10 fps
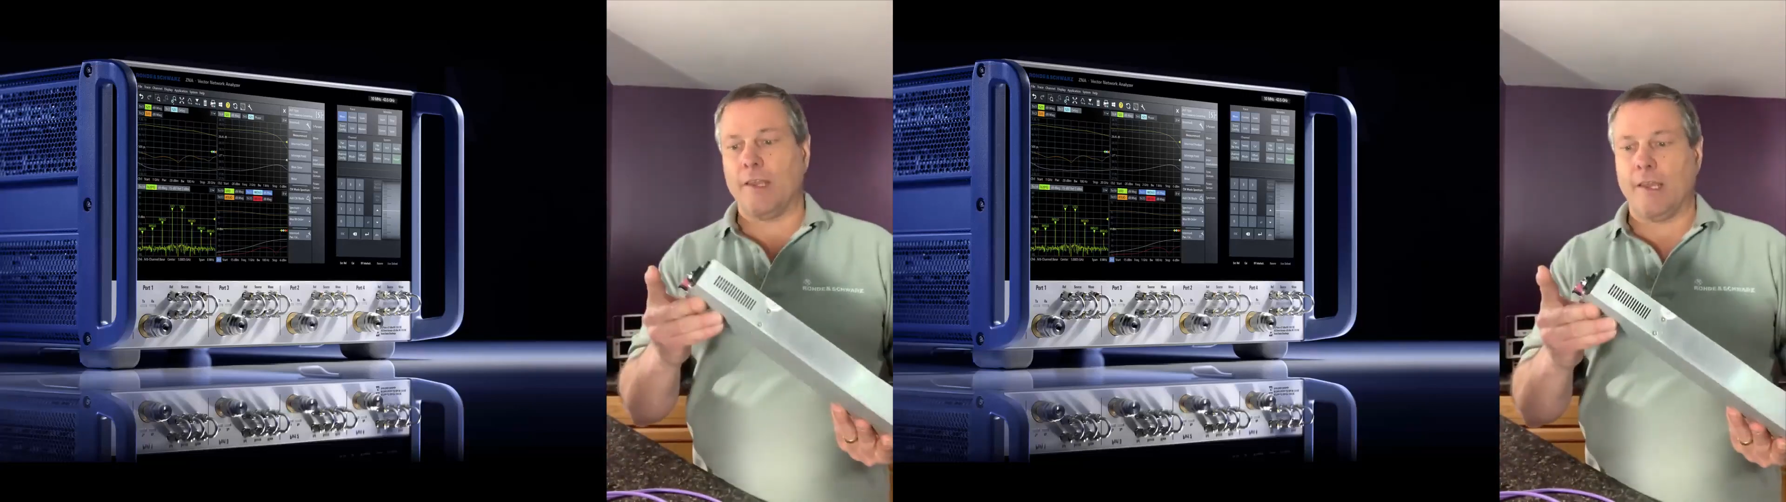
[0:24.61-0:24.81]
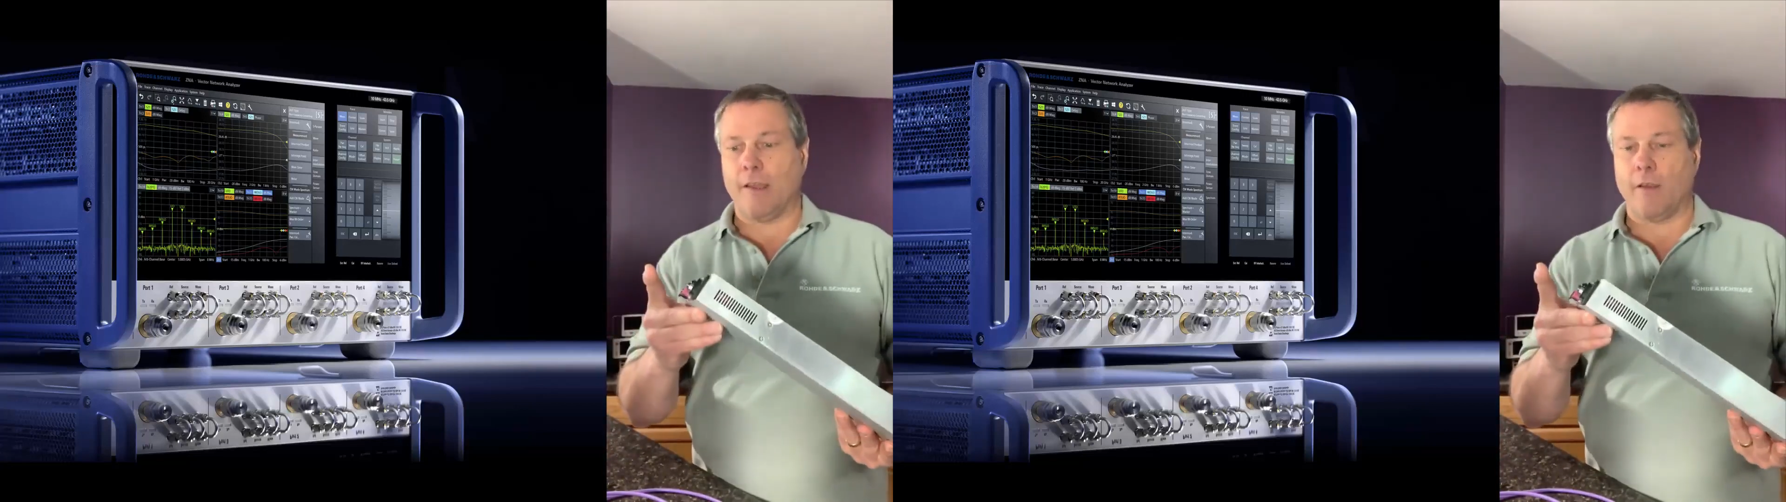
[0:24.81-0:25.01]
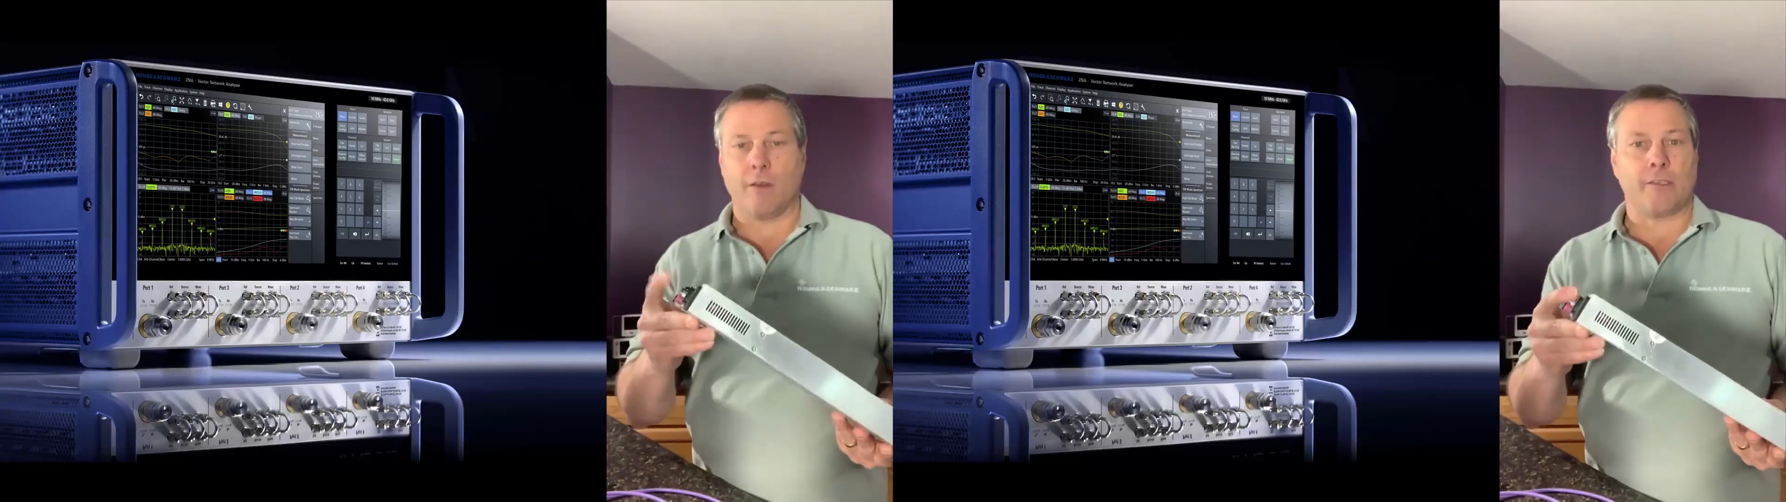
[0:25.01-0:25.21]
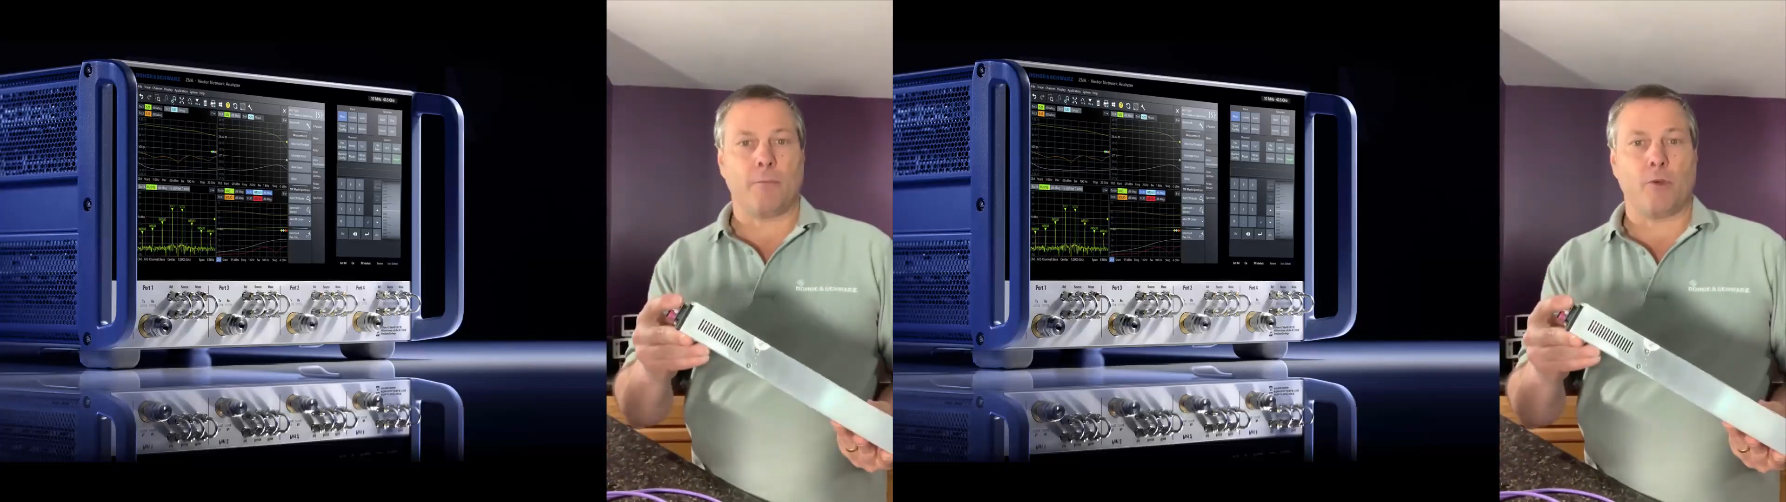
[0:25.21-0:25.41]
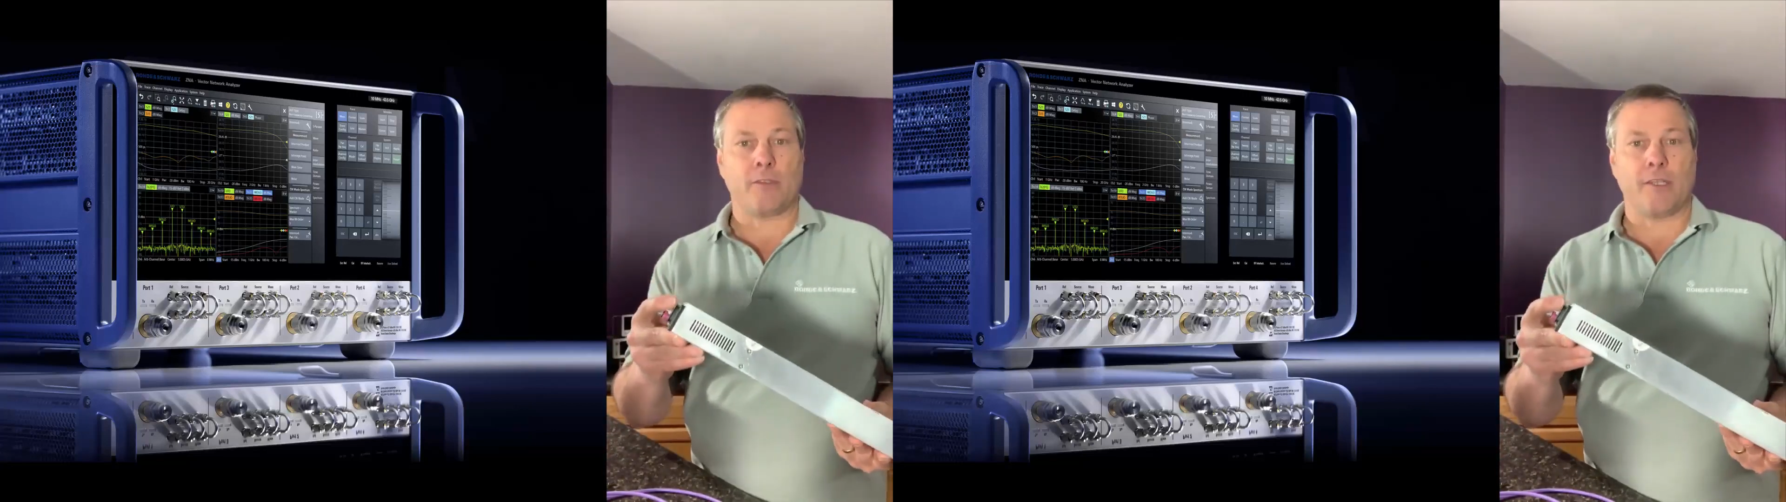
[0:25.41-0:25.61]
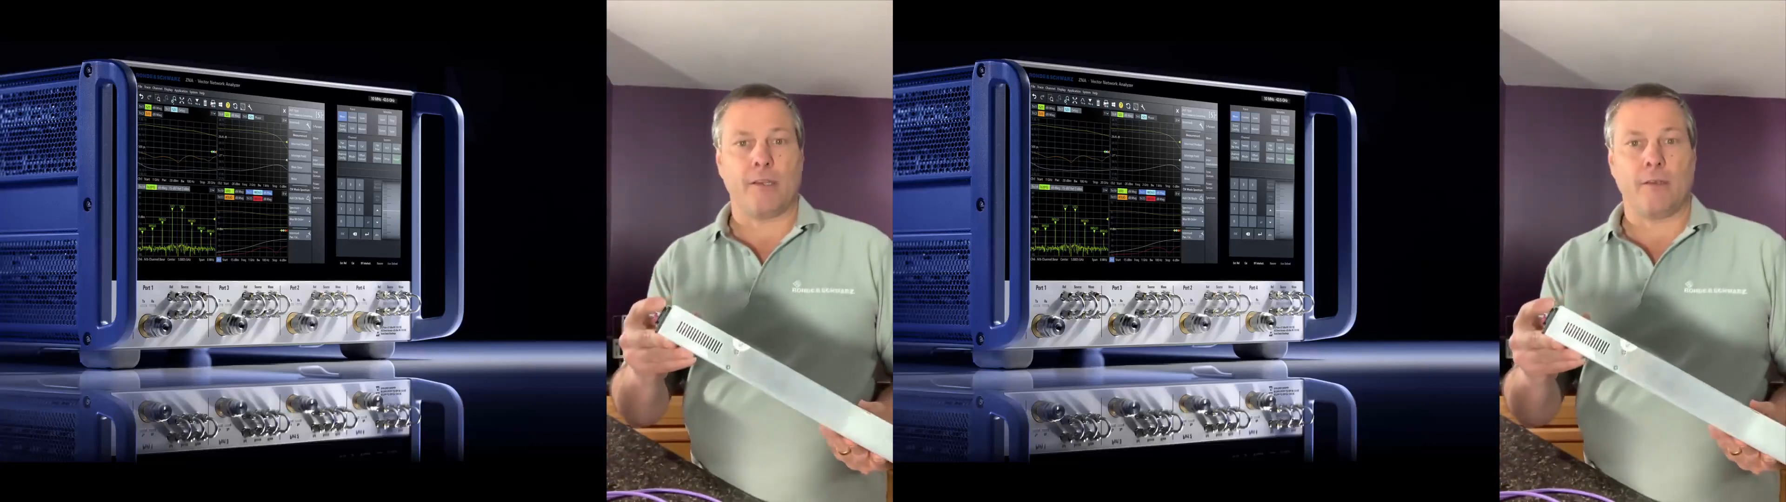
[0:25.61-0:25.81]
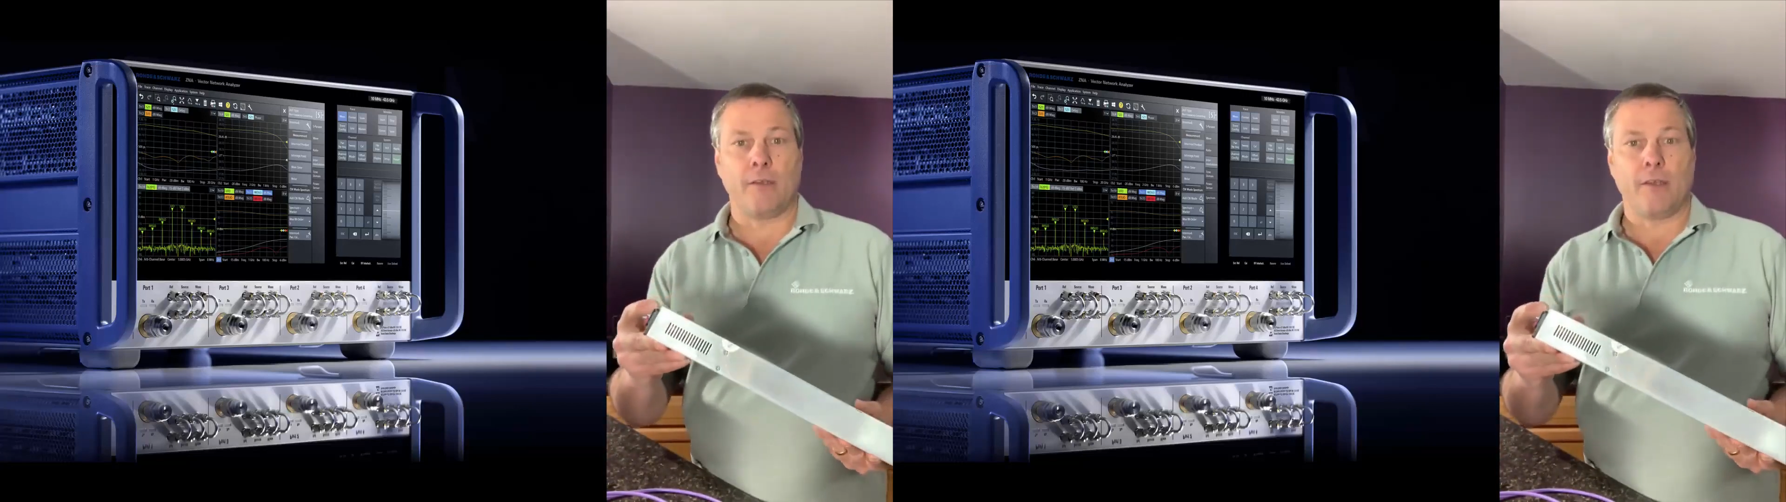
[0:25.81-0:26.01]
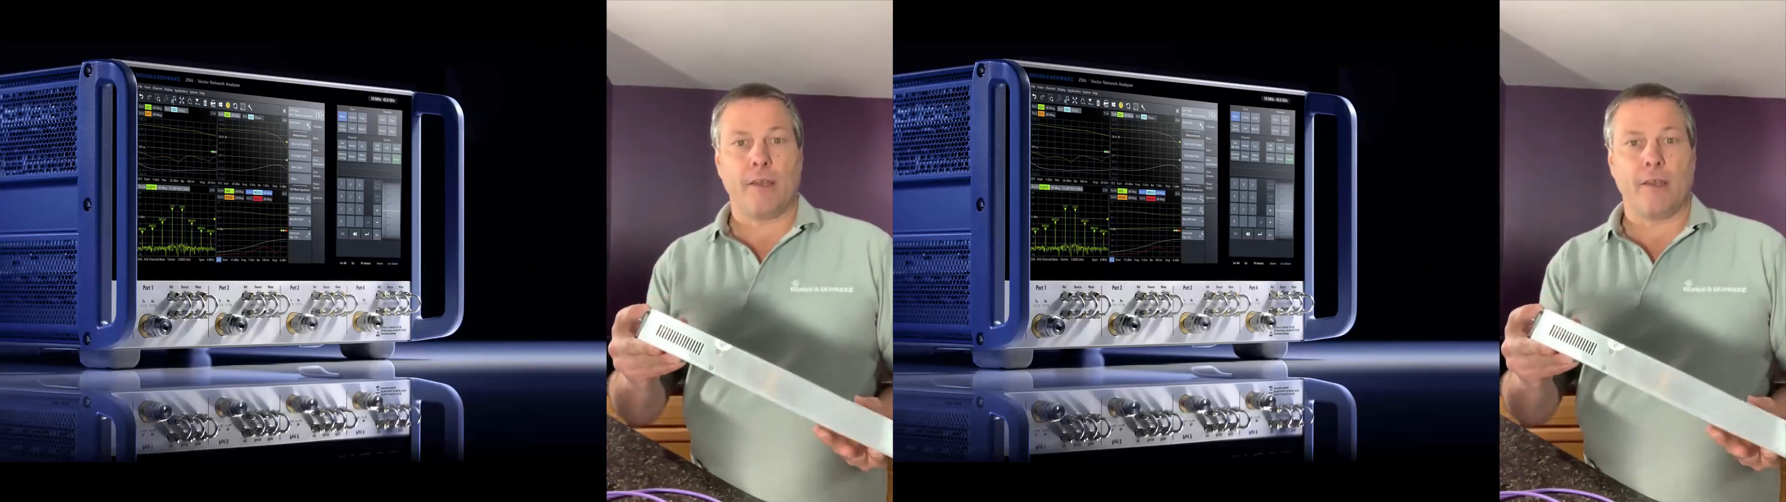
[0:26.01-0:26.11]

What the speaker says: gigahertz input signal,